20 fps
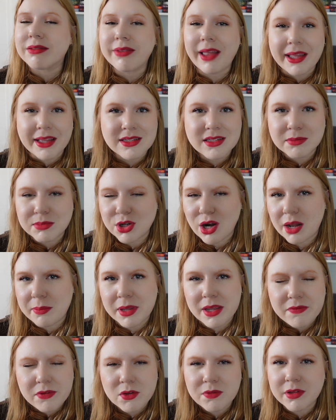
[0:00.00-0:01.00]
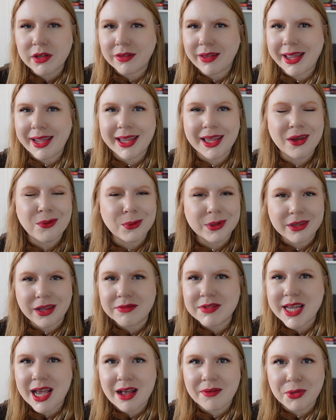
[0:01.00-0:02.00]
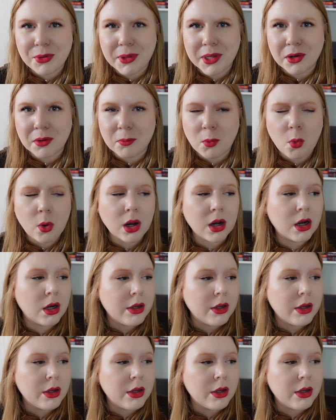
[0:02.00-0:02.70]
Like and subscribe if you feel like it. Would love to have you hear more.